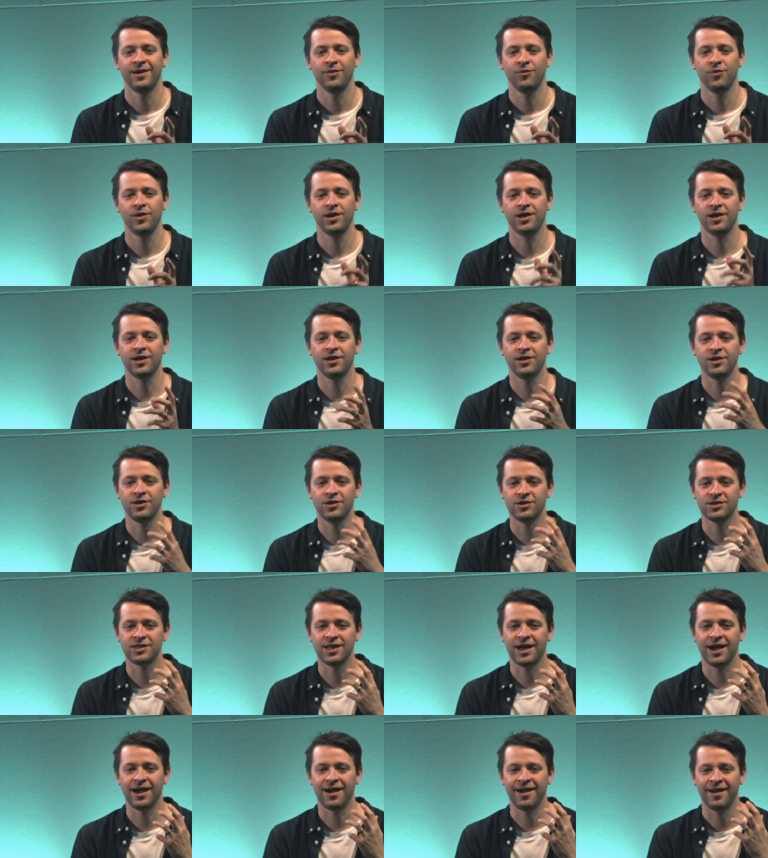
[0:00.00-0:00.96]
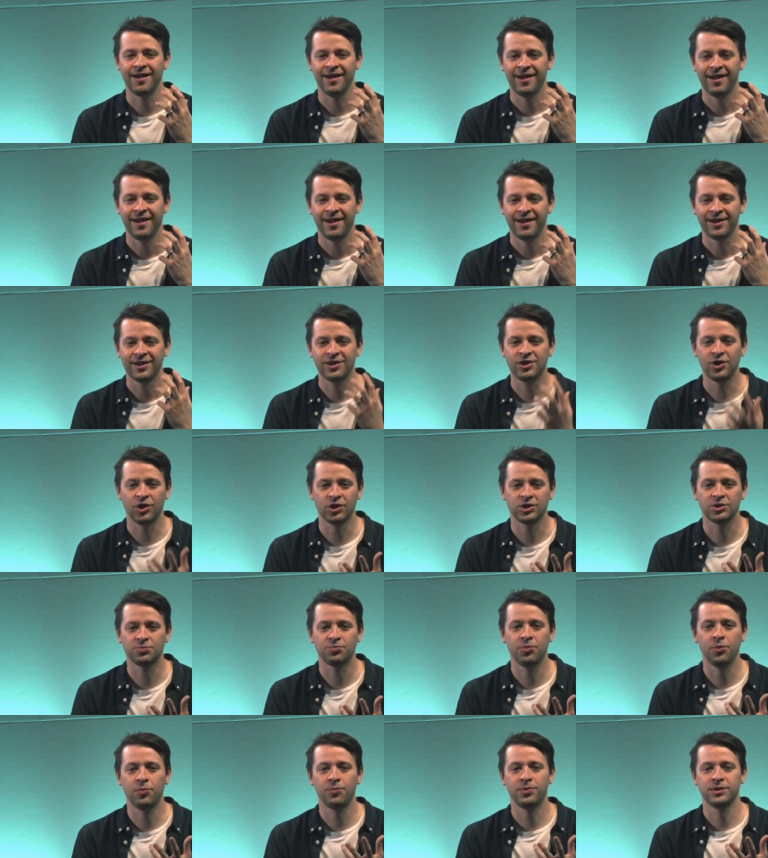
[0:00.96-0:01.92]
we can use that
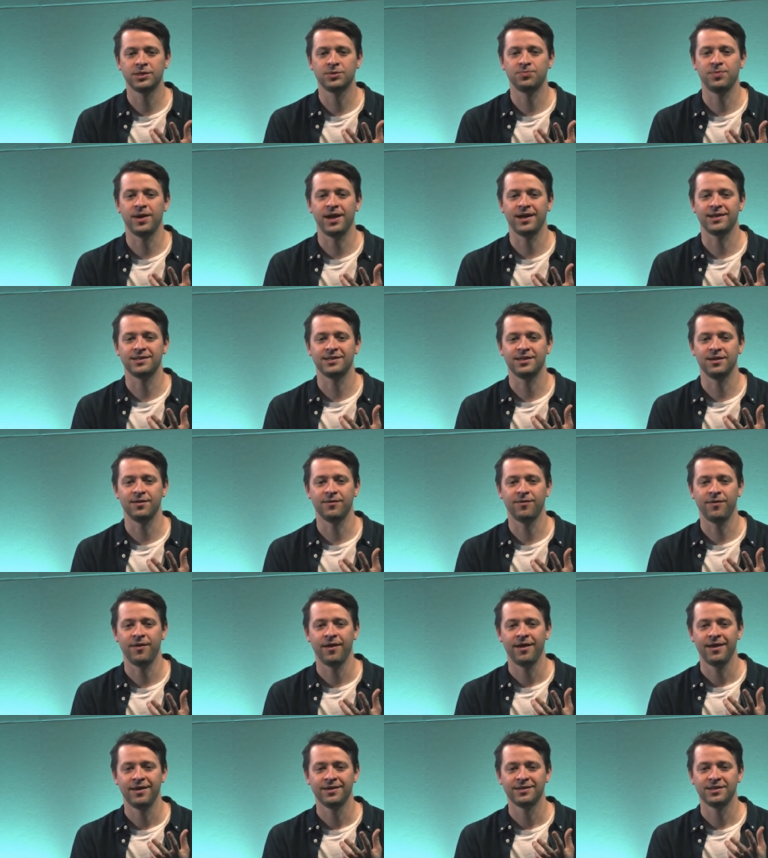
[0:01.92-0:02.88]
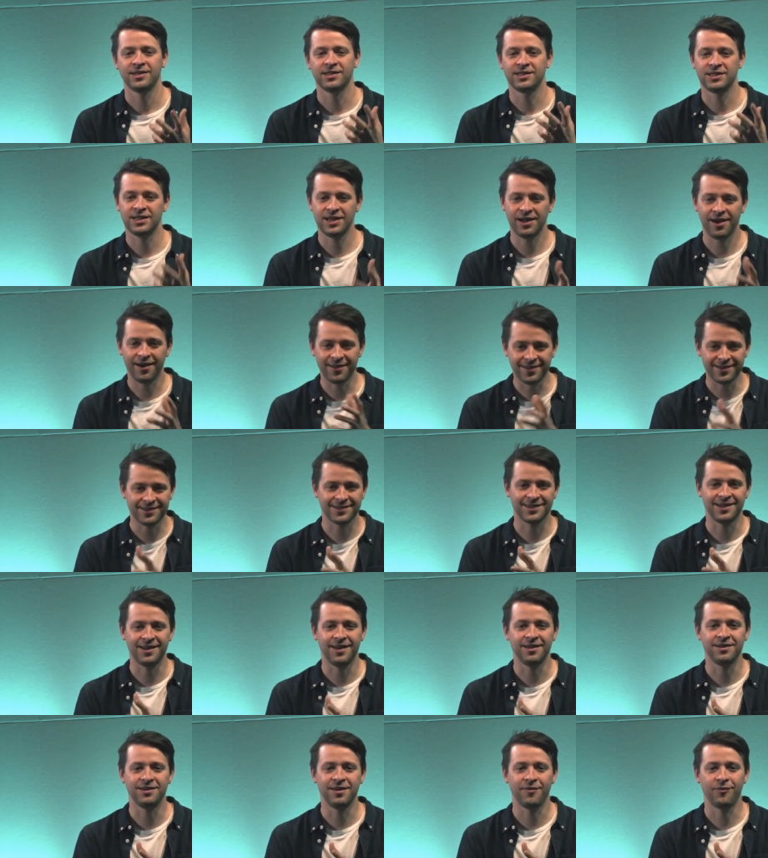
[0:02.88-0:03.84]
gospel perspective to see others
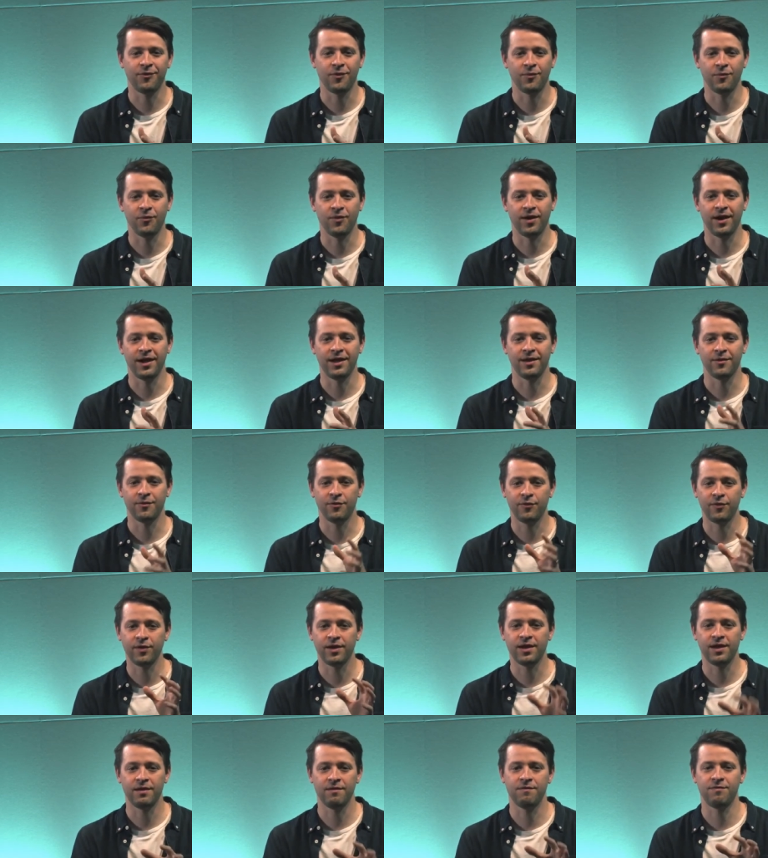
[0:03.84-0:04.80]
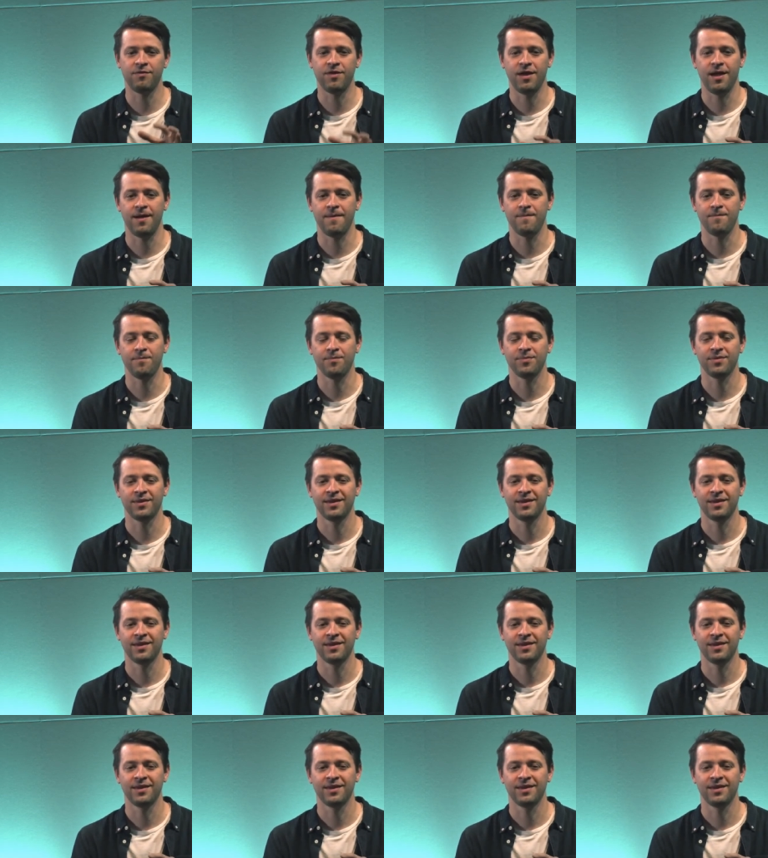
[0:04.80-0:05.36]
in a different way and forgive them